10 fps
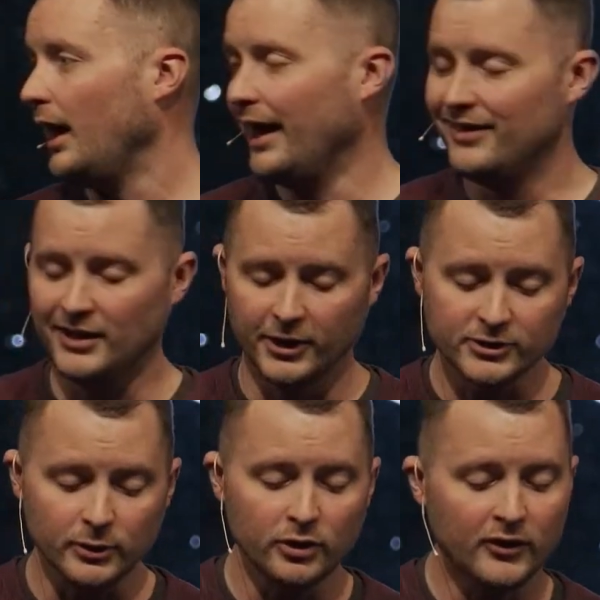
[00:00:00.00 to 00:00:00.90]
And then here's
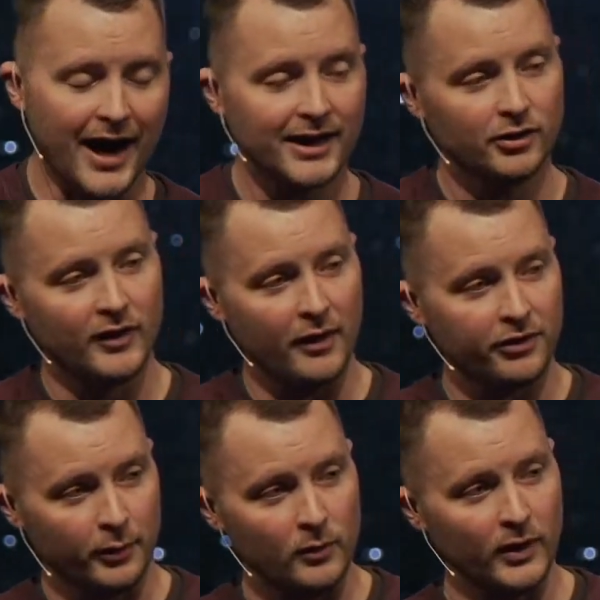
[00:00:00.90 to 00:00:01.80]
what you've got. You've got
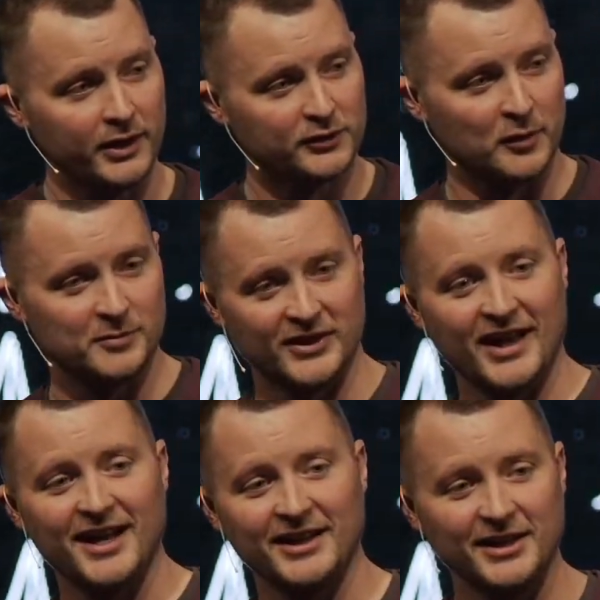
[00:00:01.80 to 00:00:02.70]
3 weeks from
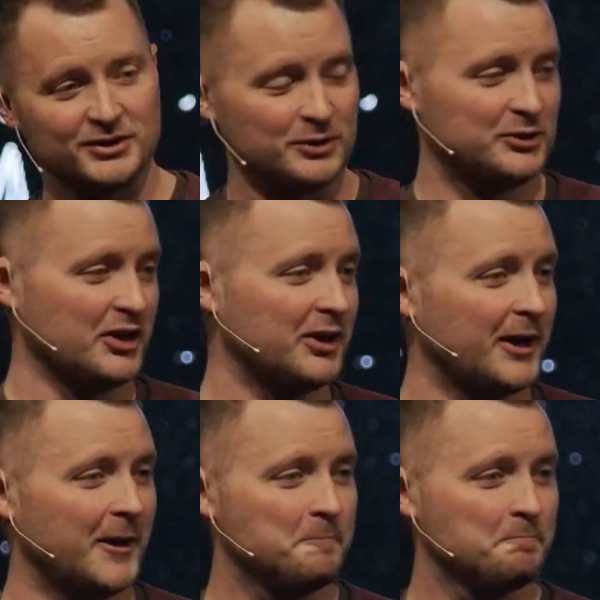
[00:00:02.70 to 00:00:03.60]
today to Easter Sunday.
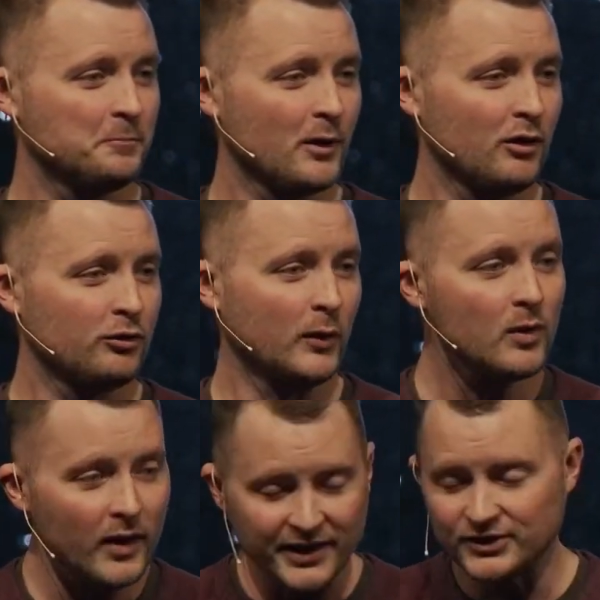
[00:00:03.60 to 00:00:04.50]
3
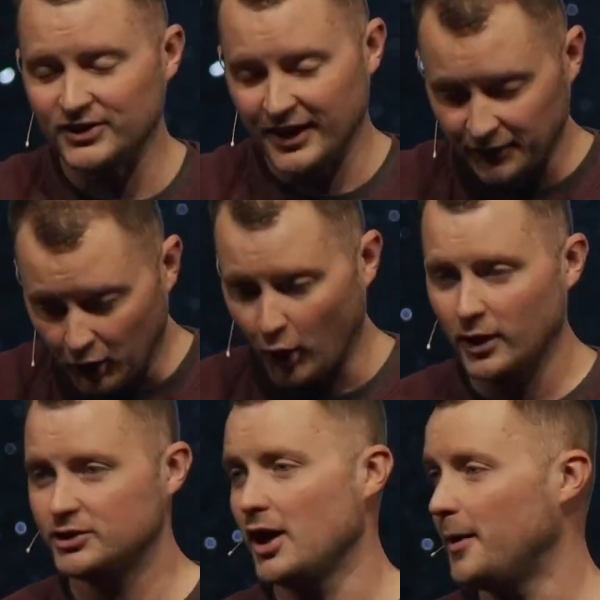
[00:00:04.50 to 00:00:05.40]
weeks to get the
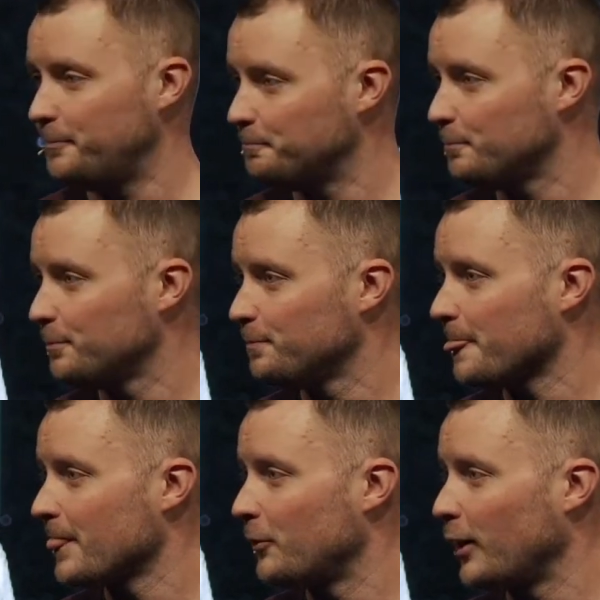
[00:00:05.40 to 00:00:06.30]
courage up,
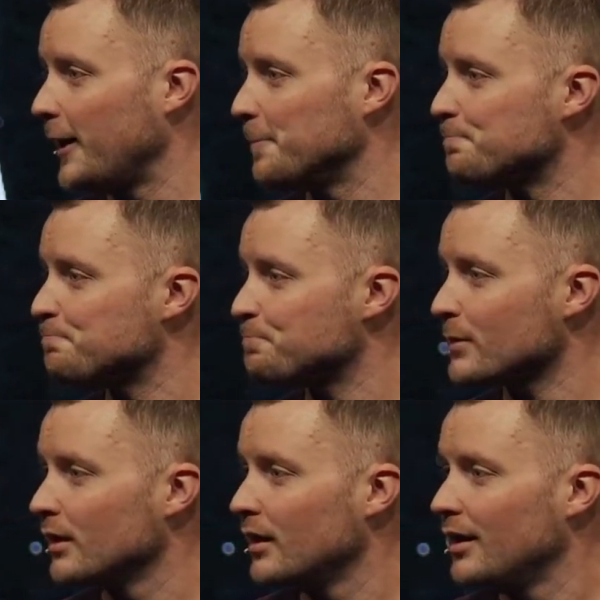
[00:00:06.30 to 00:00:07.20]
right?
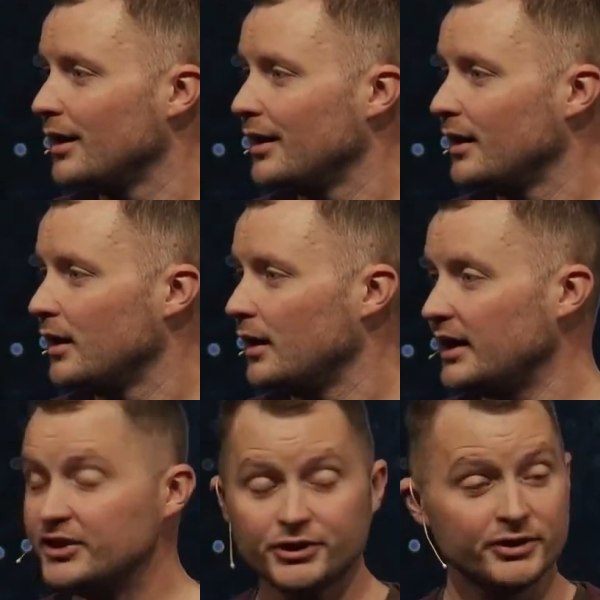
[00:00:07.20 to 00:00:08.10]

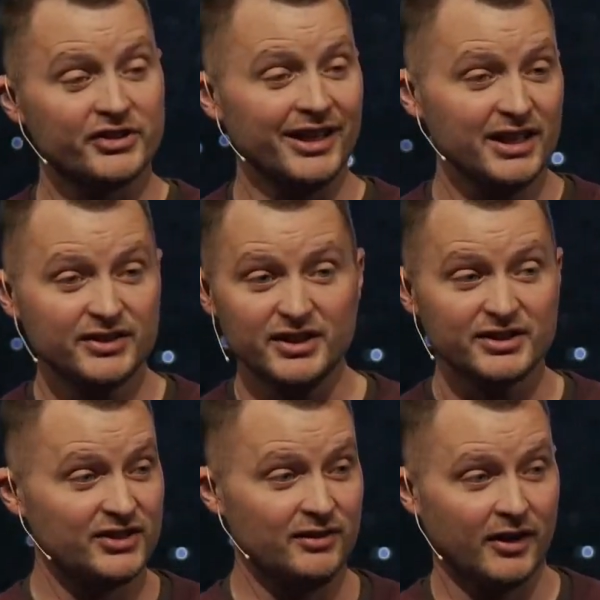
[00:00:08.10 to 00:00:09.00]
Easter is the
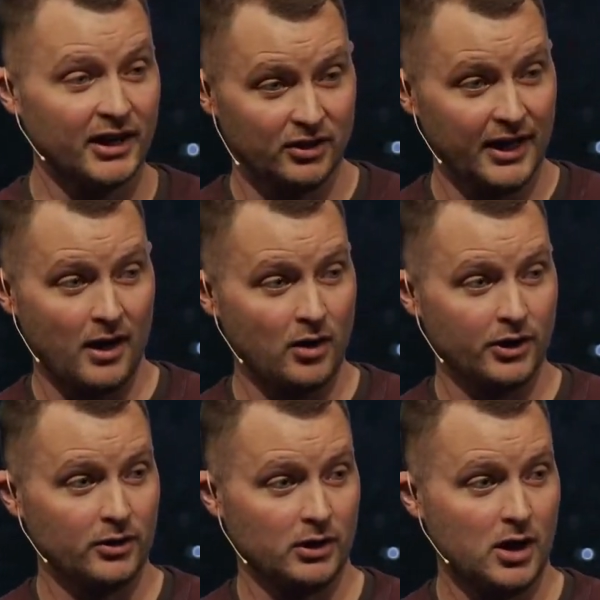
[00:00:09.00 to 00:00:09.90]
easiest invite you get all
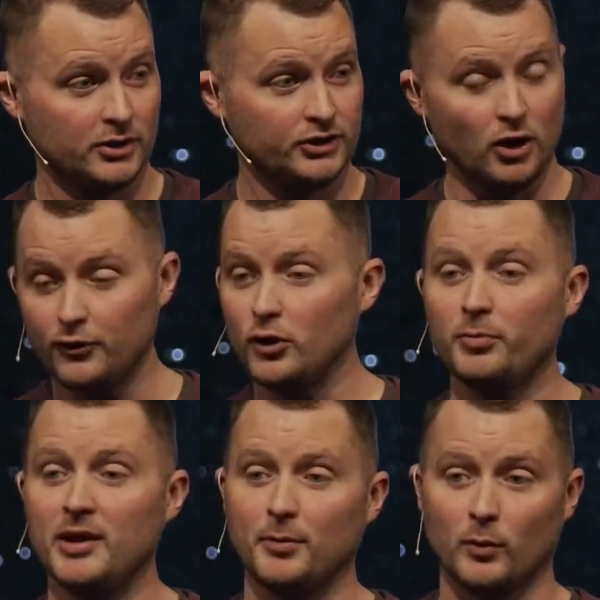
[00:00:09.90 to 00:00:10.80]
year long. So few
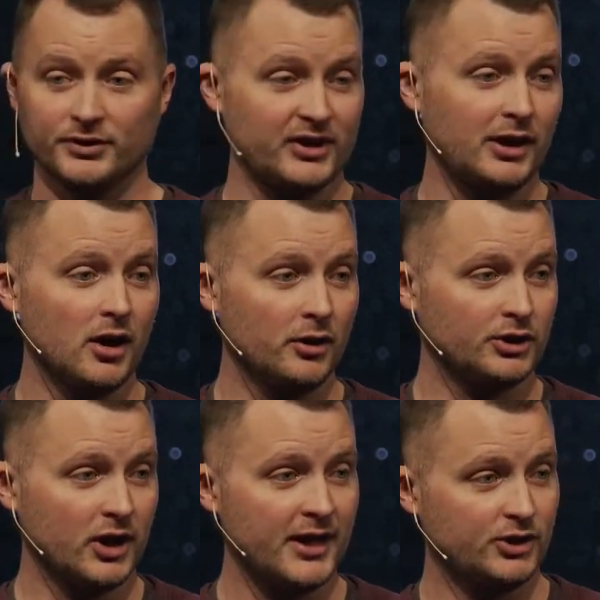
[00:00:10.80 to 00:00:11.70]
people will say no to
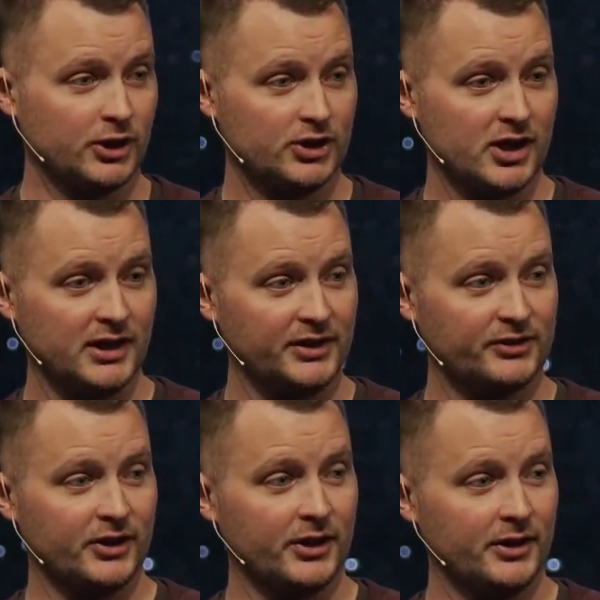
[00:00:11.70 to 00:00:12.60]
trying church on
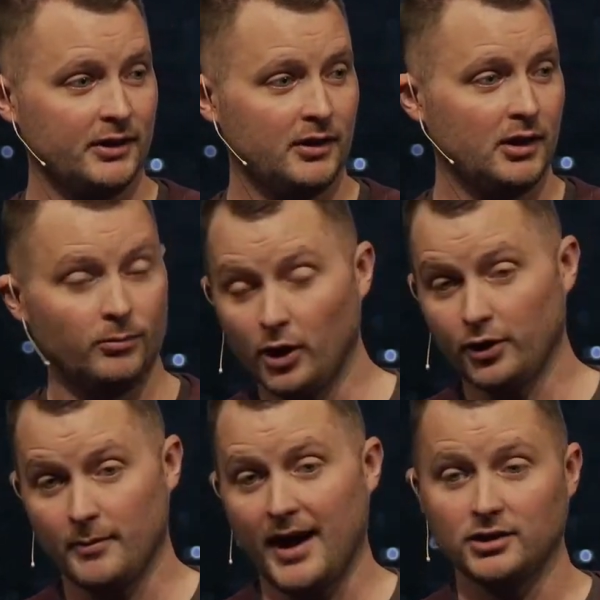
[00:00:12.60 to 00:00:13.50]
Easter. It'll blow your
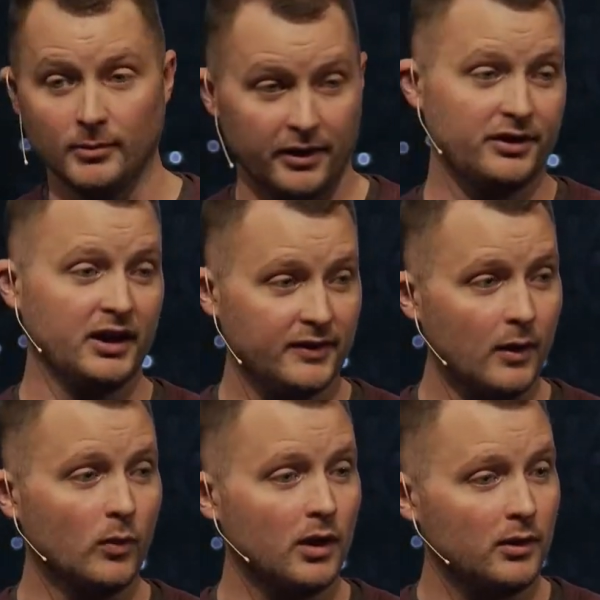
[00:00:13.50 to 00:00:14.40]
mind. You might think they
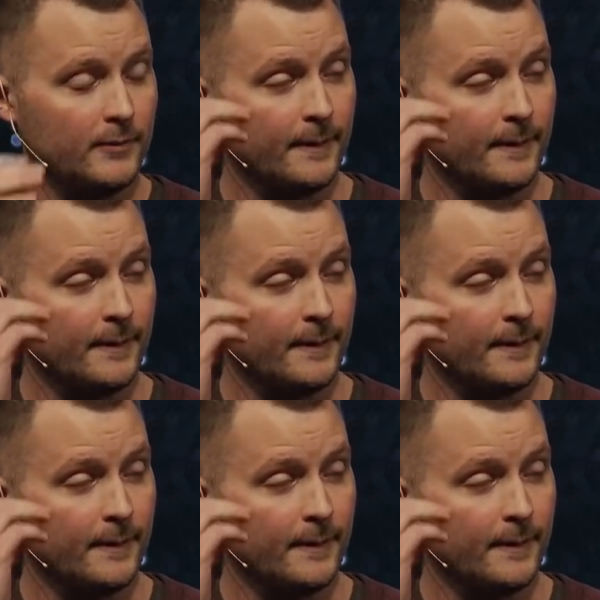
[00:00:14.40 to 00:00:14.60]
will,